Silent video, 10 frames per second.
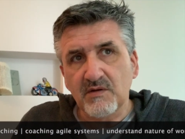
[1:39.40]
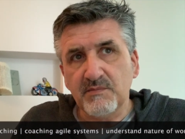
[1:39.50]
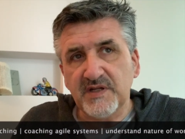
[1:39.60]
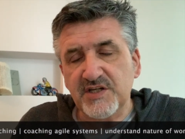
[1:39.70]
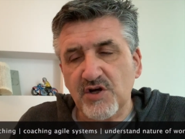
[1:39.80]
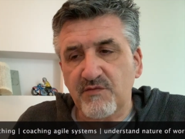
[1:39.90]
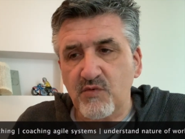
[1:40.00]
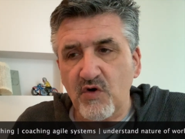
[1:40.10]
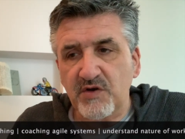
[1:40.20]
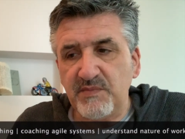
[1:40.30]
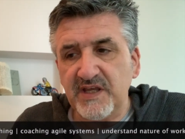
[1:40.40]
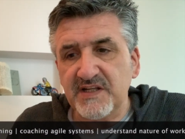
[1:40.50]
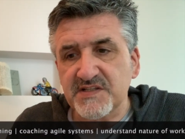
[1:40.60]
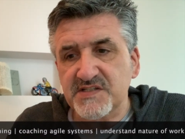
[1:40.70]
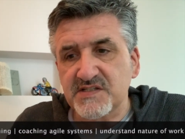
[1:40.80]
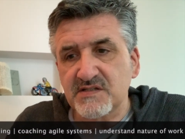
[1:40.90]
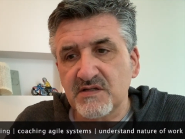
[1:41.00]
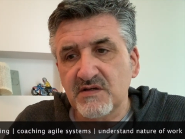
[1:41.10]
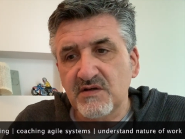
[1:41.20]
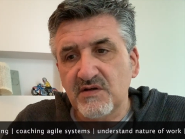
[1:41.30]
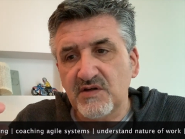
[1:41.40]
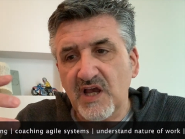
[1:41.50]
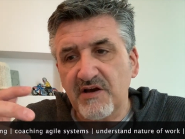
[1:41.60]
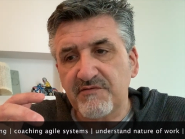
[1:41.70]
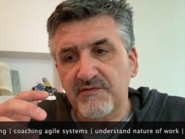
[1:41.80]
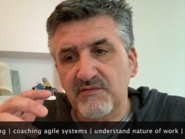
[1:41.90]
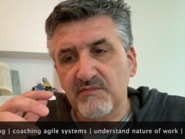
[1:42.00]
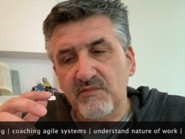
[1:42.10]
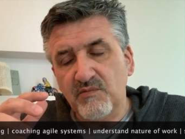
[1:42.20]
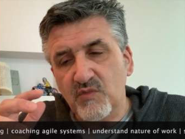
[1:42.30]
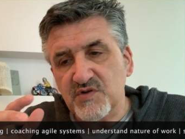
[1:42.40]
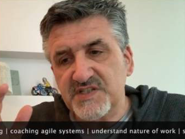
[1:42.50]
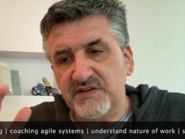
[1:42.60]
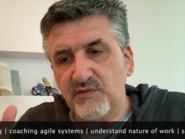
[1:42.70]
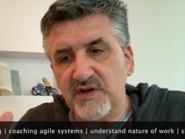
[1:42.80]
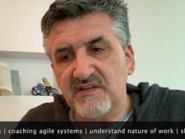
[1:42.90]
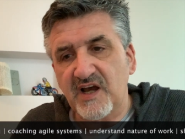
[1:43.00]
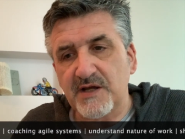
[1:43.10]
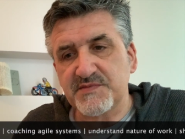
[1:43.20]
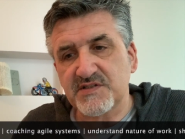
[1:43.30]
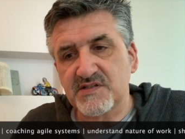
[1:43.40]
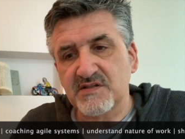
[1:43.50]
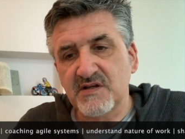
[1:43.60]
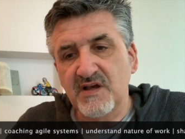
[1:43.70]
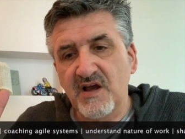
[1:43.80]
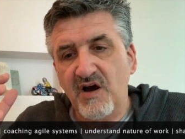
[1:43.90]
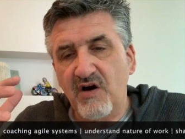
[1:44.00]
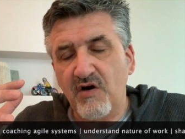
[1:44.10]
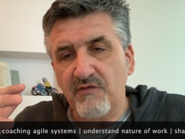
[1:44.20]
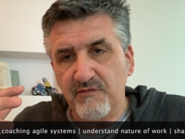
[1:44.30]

Nature of work means you have mostly three types of